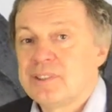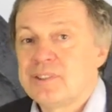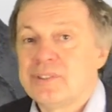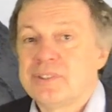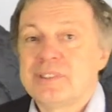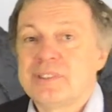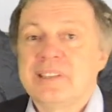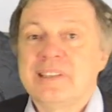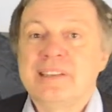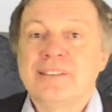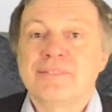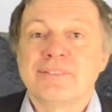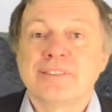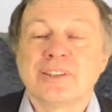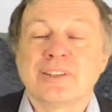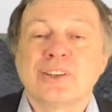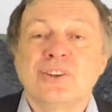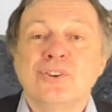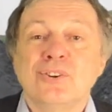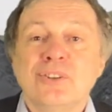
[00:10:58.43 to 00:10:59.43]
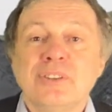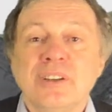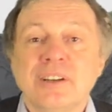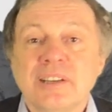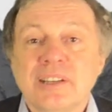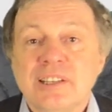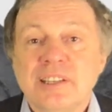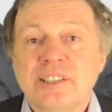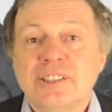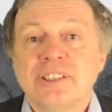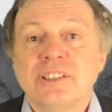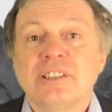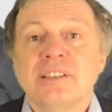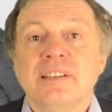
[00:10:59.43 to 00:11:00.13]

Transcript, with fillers: to the even colder region,